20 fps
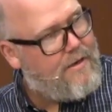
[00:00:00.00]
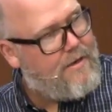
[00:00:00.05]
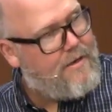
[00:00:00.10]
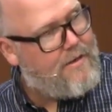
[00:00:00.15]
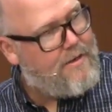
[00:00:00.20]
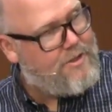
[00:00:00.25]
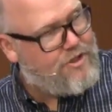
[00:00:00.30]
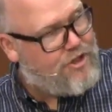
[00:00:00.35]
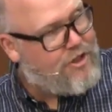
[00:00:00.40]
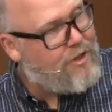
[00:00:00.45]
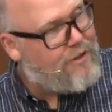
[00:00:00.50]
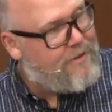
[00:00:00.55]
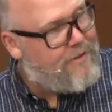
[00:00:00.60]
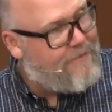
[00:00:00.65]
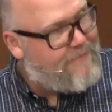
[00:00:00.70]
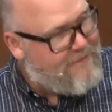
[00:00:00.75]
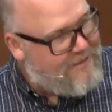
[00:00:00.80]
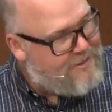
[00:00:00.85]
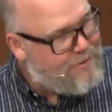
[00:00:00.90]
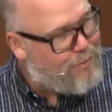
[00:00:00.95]
the children
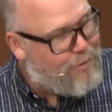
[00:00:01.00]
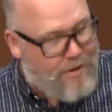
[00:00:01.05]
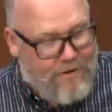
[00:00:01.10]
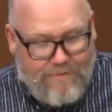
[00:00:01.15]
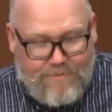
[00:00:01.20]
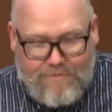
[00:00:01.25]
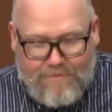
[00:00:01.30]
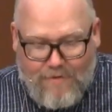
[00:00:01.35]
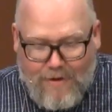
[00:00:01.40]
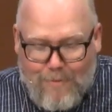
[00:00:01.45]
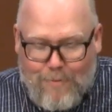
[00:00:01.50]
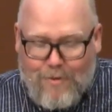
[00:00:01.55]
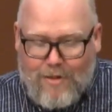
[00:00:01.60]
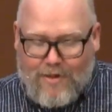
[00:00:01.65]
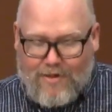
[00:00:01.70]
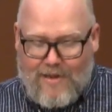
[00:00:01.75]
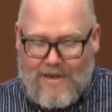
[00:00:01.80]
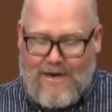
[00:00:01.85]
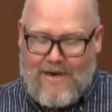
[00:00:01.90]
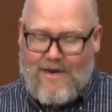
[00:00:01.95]
of Israel from the
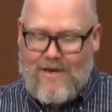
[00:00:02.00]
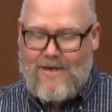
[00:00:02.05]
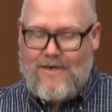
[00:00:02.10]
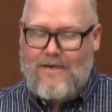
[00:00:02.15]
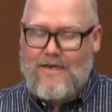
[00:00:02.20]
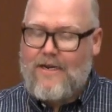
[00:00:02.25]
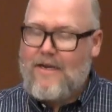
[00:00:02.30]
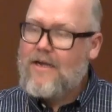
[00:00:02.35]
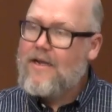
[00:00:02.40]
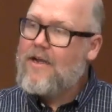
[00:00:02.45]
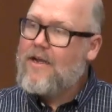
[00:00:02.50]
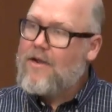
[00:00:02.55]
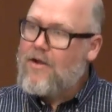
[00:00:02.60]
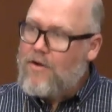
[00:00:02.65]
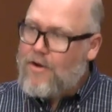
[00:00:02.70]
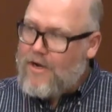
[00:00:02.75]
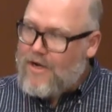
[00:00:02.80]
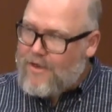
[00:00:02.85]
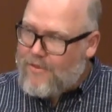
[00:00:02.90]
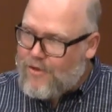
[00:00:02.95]
land
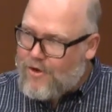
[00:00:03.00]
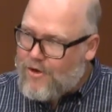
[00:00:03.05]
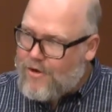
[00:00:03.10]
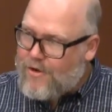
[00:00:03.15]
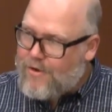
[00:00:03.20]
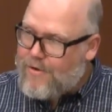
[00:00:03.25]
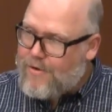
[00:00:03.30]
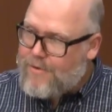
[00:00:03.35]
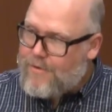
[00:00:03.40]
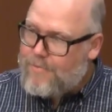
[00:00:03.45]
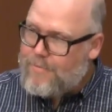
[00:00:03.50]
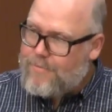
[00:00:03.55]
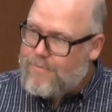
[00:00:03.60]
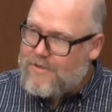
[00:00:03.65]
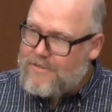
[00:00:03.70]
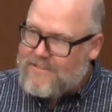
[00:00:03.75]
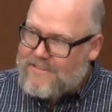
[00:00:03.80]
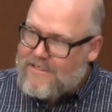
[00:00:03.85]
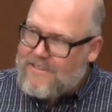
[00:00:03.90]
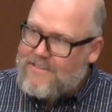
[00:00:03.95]
in their
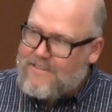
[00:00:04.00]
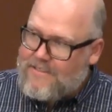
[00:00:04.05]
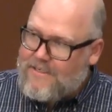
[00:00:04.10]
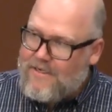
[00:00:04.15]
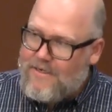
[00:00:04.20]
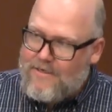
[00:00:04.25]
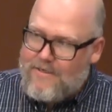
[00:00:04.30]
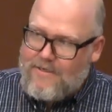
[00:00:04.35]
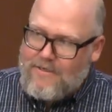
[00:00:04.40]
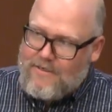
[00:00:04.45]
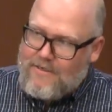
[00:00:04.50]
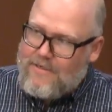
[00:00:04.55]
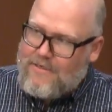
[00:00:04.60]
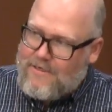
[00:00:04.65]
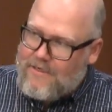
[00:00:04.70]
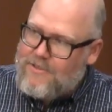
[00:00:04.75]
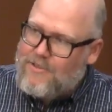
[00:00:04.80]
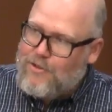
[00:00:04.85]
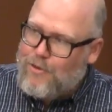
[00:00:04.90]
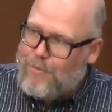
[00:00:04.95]
persistent
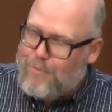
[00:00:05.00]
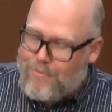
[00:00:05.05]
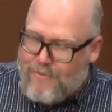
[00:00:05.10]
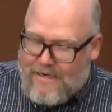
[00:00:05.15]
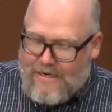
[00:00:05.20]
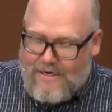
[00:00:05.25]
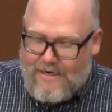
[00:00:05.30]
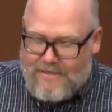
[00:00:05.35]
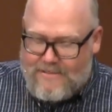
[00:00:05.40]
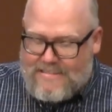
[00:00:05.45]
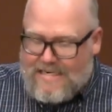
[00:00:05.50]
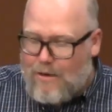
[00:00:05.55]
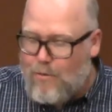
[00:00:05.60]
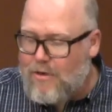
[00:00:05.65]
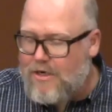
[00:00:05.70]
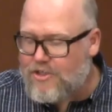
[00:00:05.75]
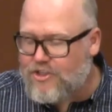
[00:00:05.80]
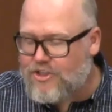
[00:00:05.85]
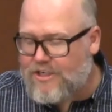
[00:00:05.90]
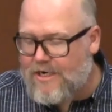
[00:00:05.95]
disobedience. I
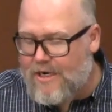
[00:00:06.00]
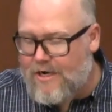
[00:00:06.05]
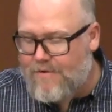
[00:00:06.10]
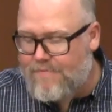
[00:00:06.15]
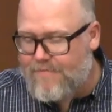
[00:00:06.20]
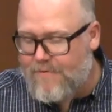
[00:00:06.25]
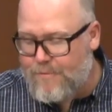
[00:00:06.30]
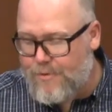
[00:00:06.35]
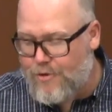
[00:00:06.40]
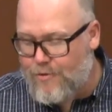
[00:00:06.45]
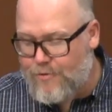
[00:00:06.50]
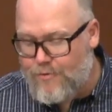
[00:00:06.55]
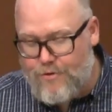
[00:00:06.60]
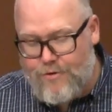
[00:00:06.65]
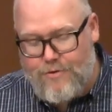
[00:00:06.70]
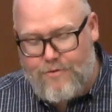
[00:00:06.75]
want to share from you